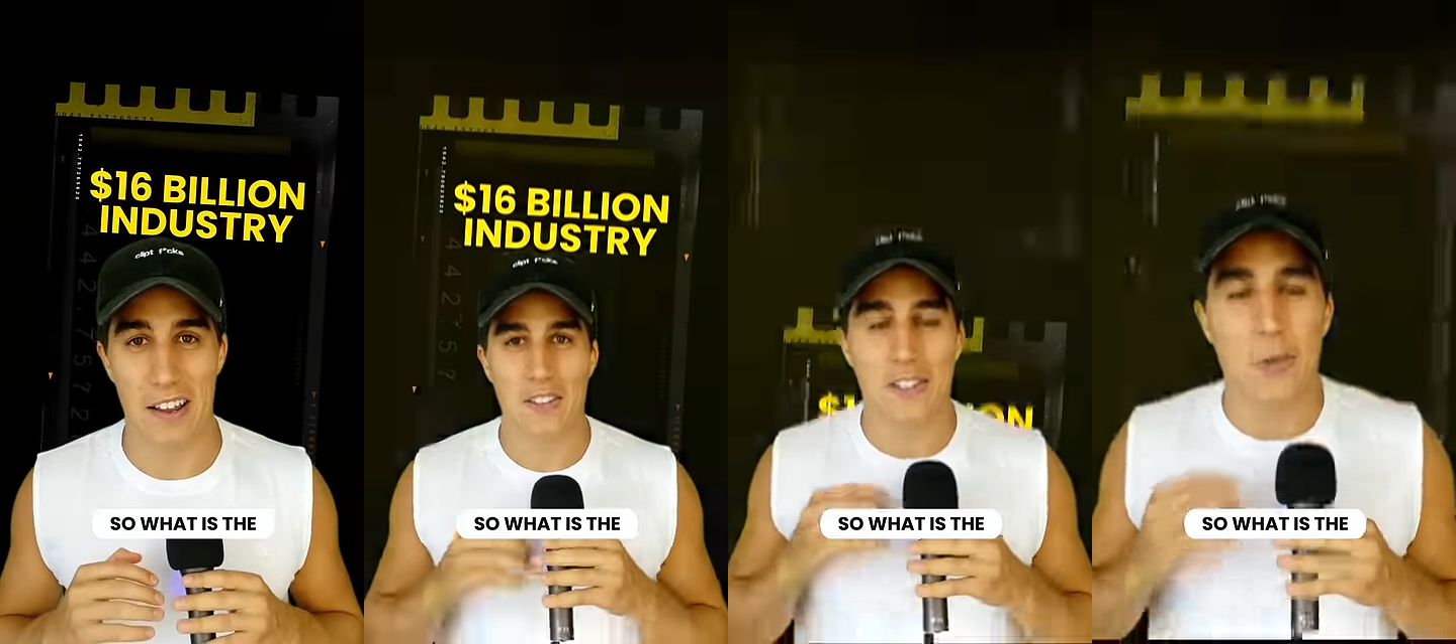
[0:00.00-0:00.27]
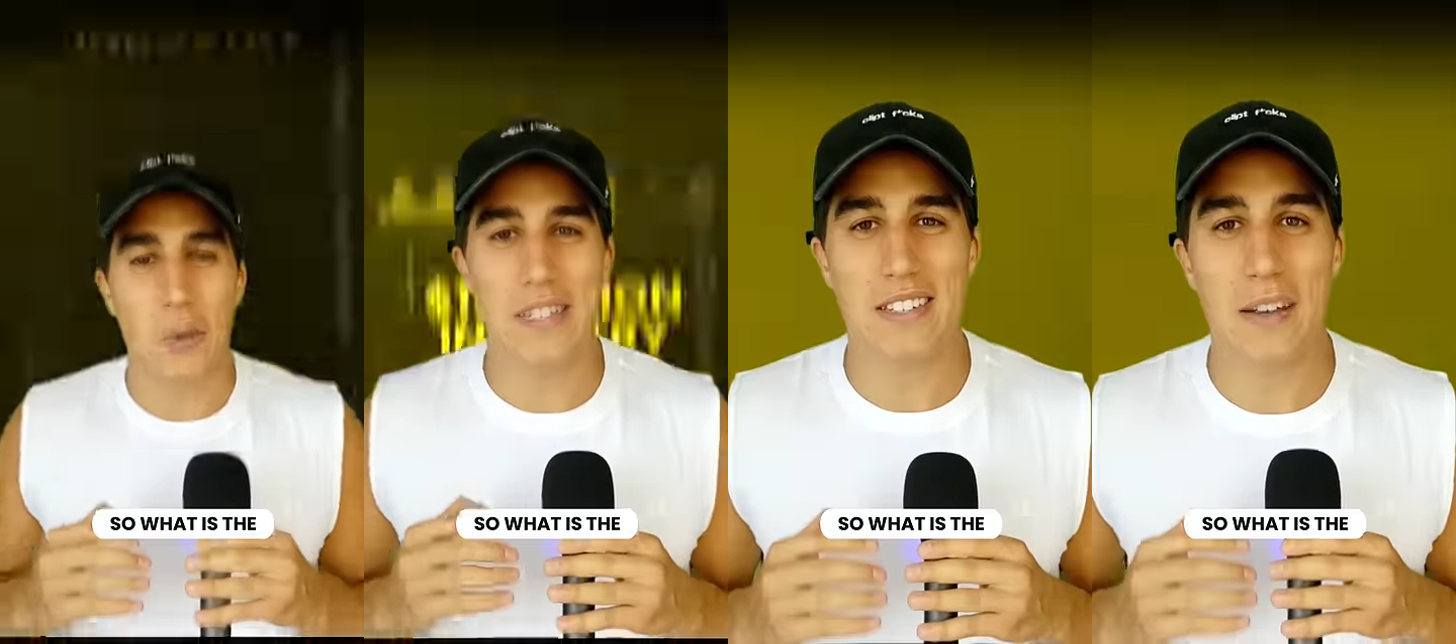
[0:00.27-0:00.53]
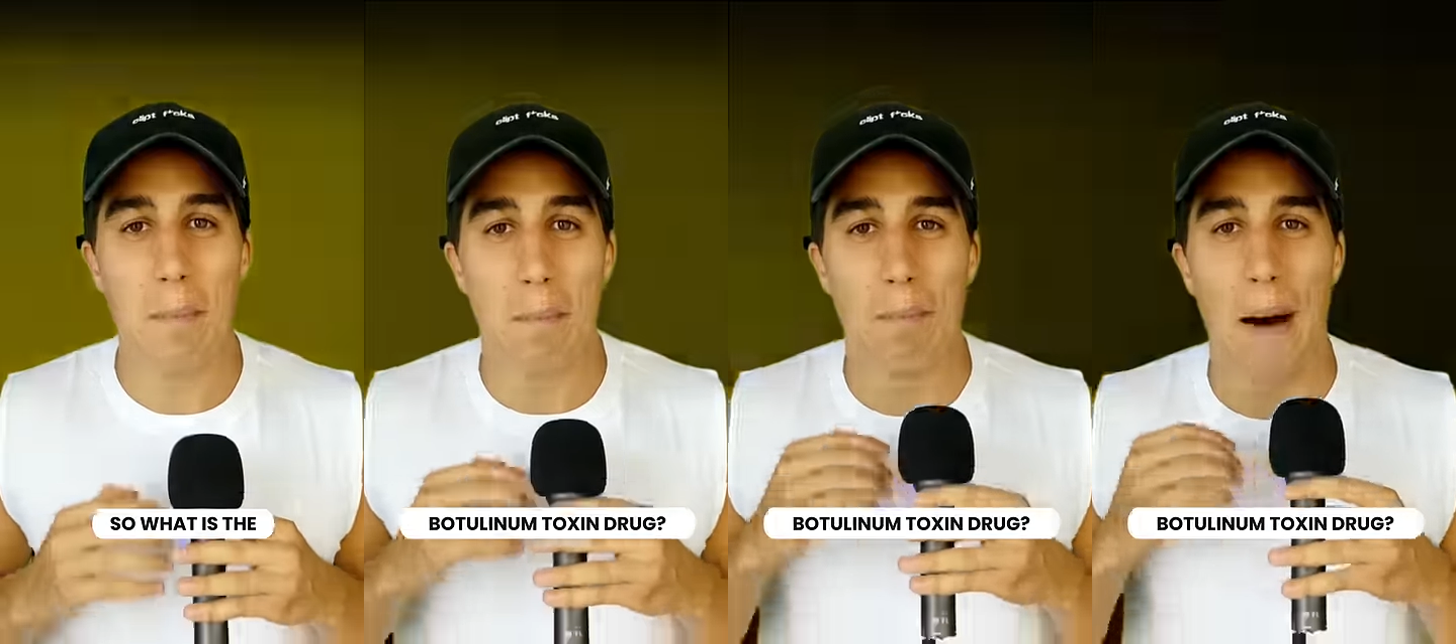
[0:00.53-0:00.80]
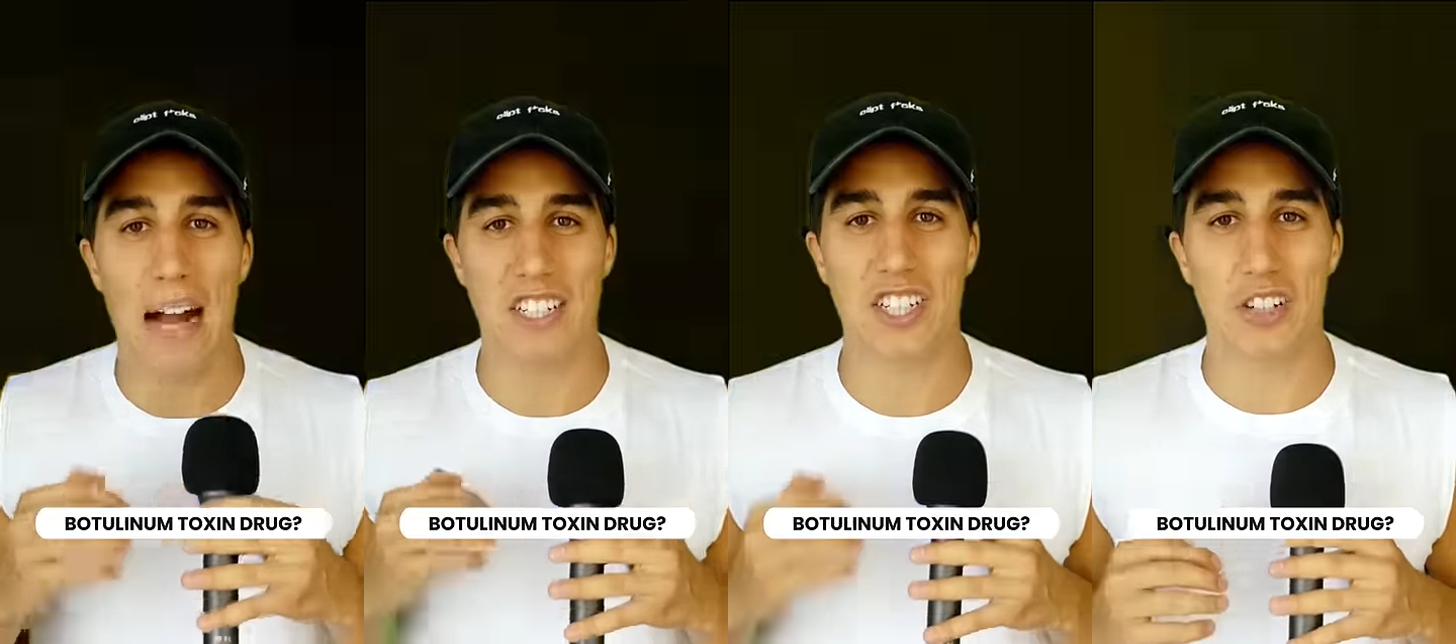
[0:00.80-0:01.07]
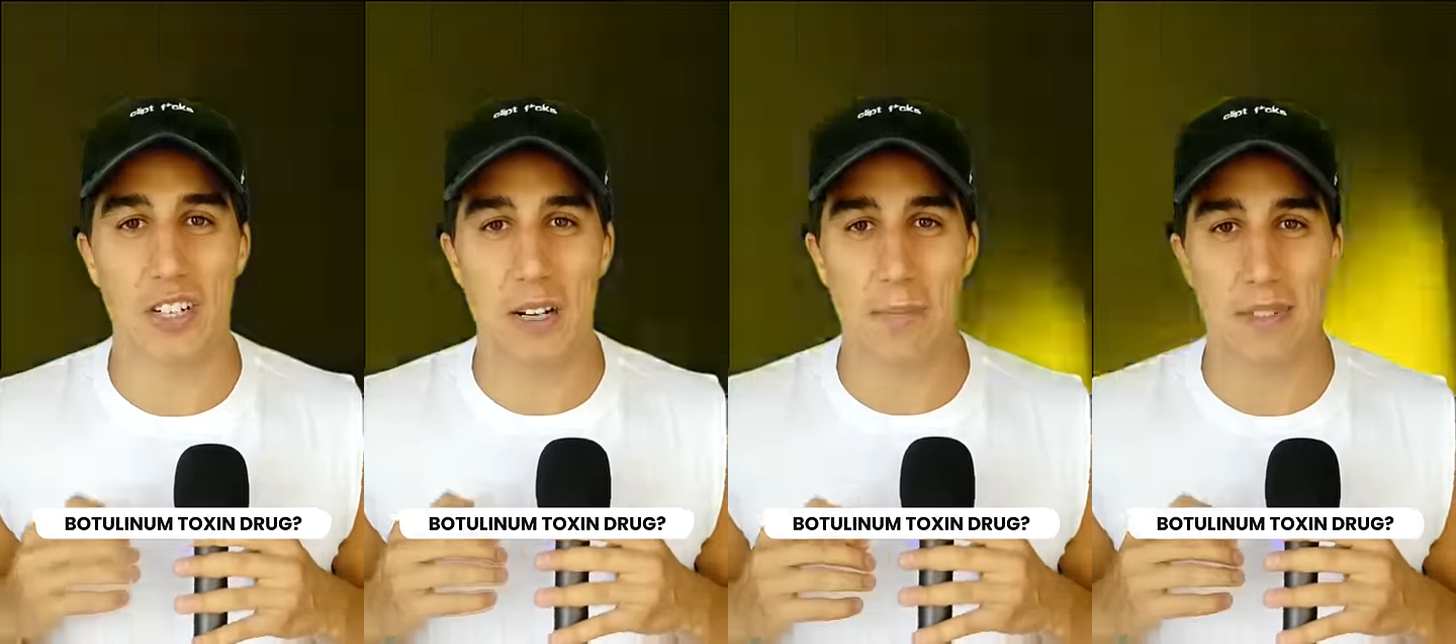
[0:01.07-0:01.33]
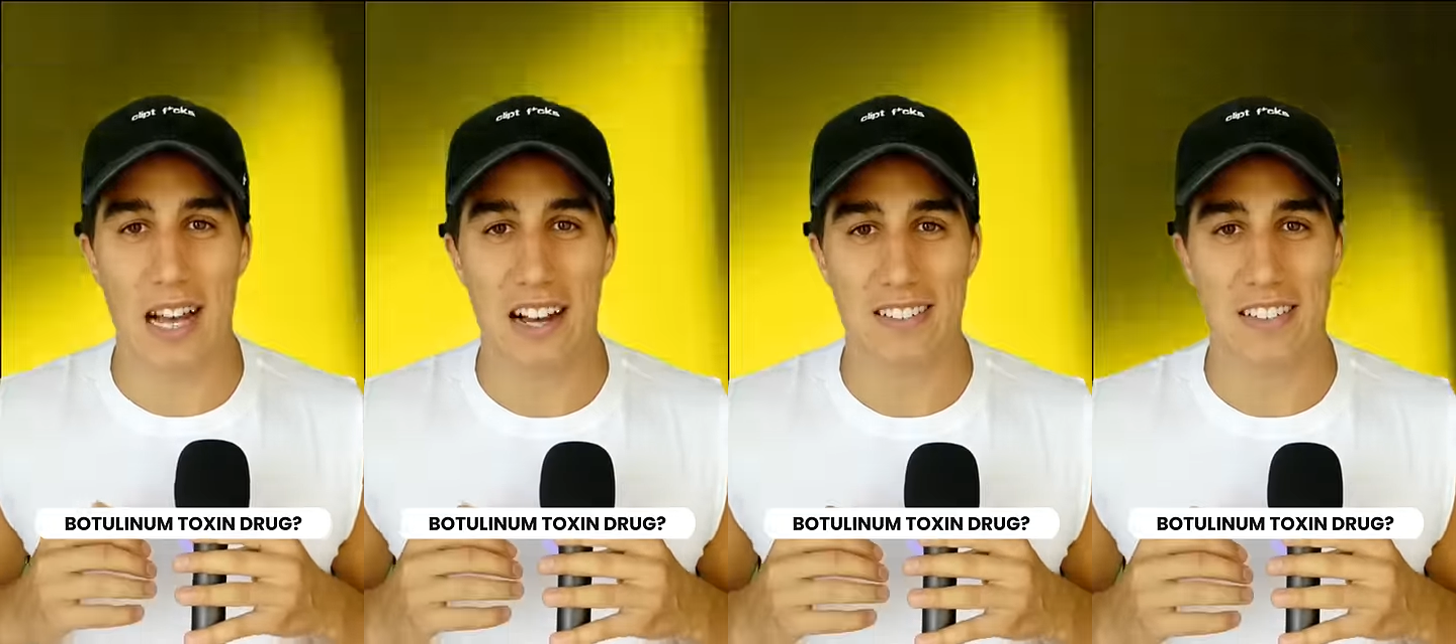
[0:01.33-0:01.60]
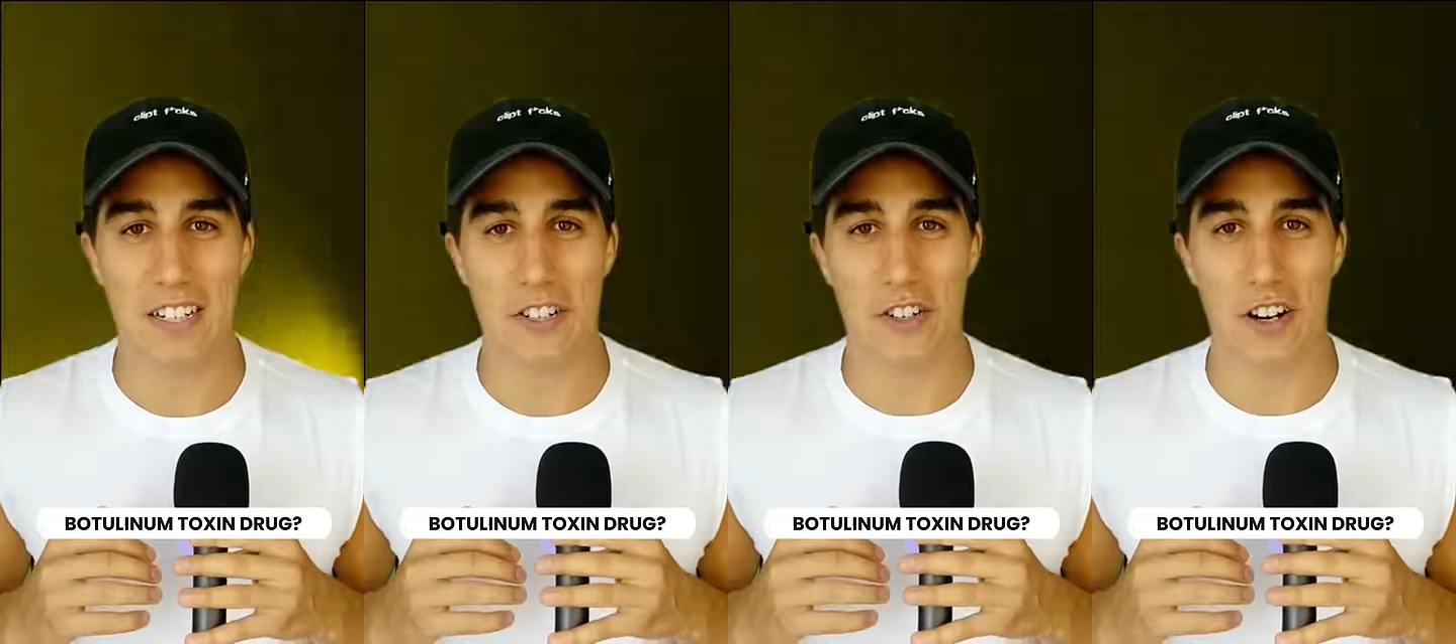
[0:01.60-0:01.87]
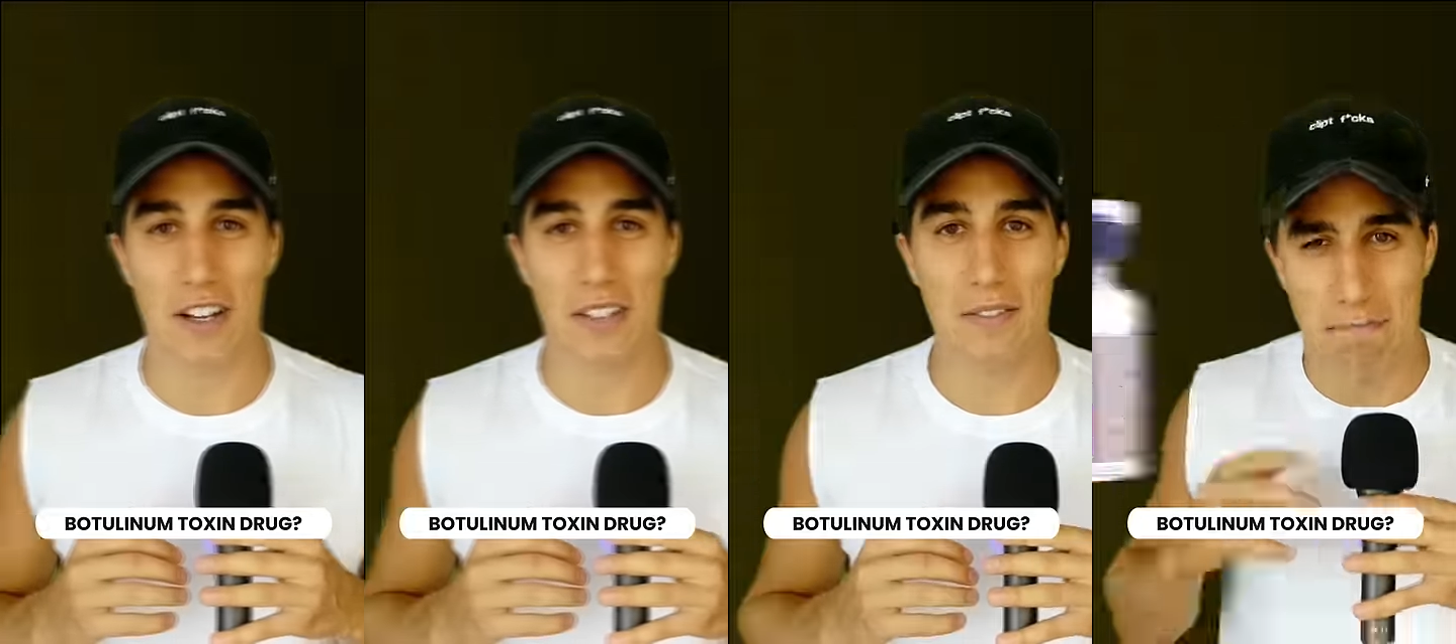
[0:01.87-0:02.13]
So what's the botulinum toxin
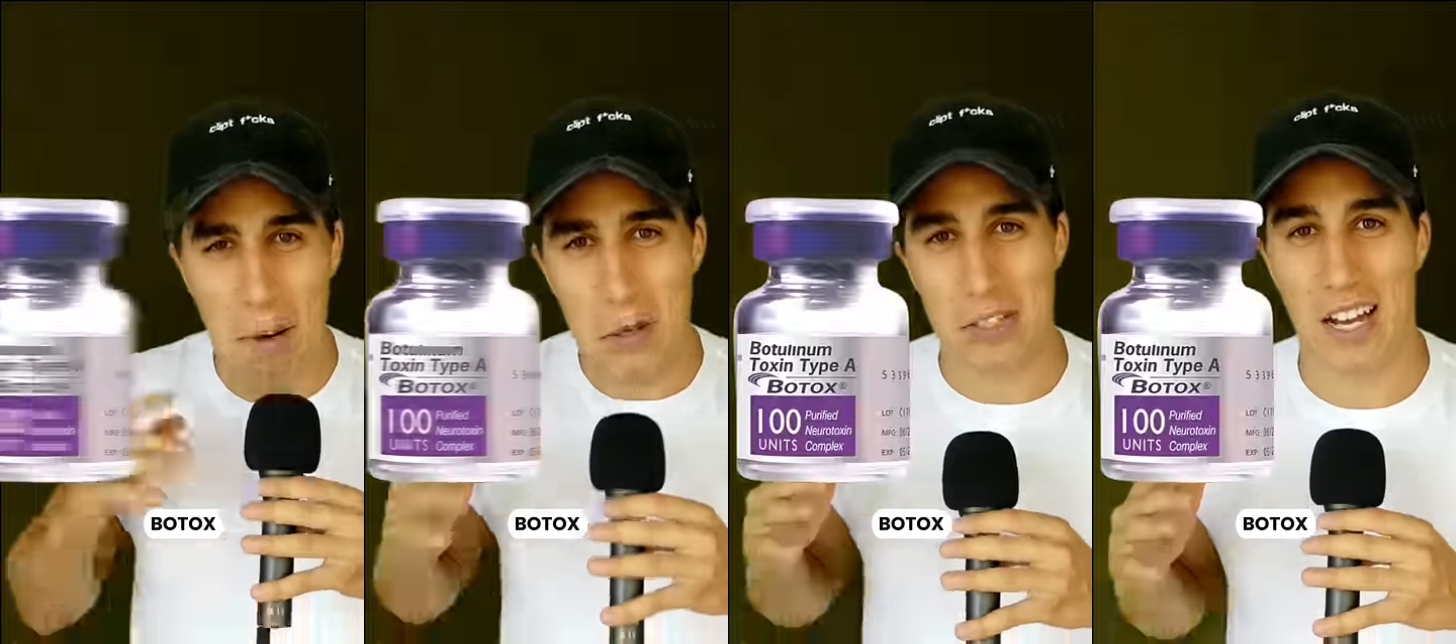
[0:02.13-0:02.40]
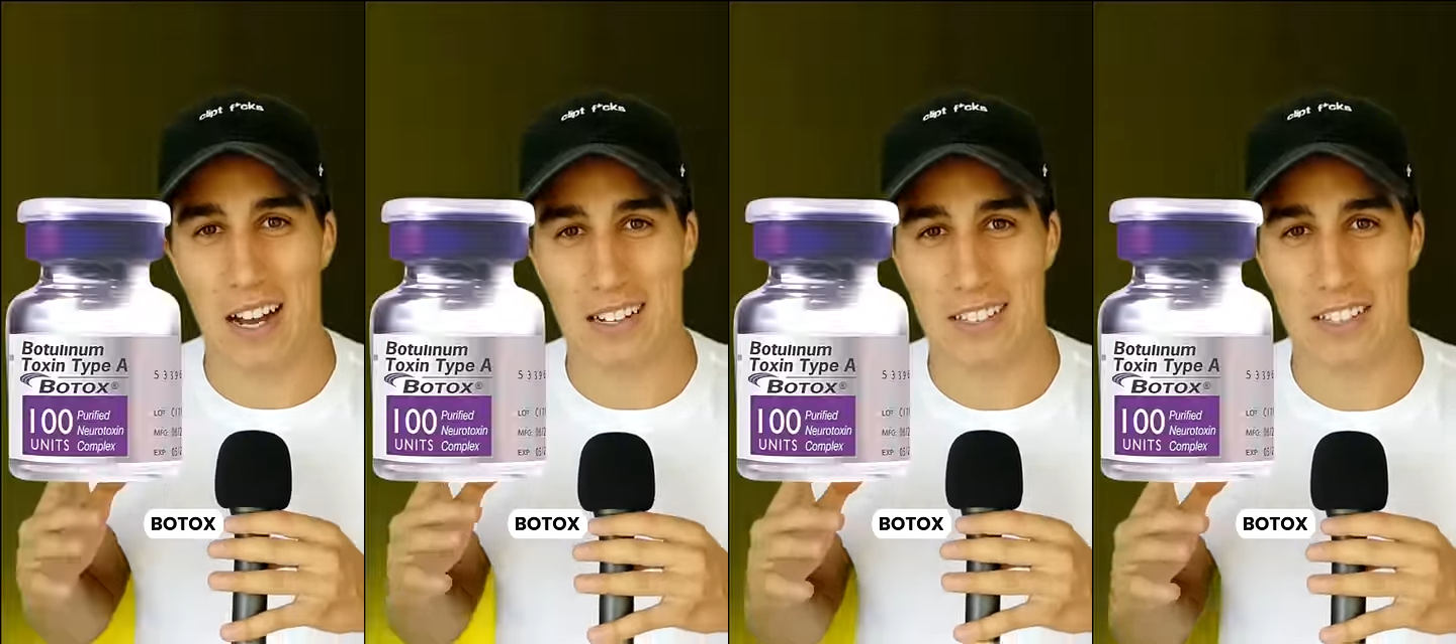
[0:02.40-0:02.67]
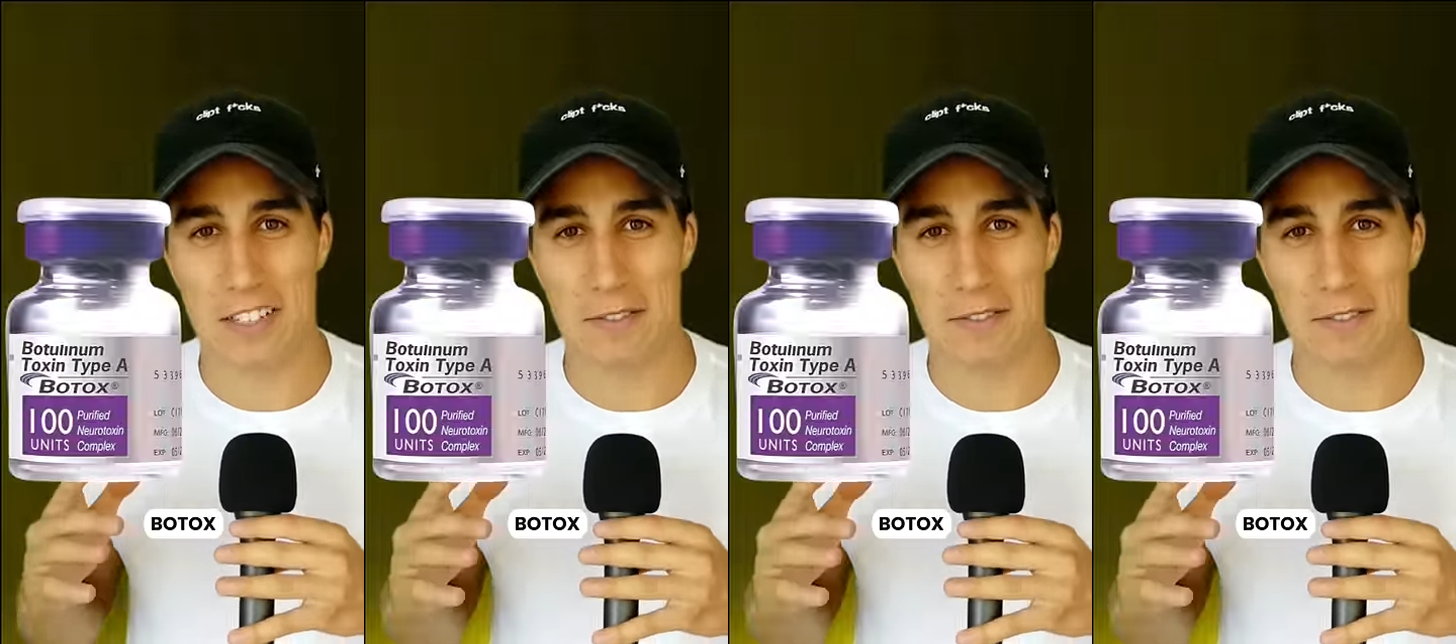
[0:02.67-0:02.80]
drug? Botox.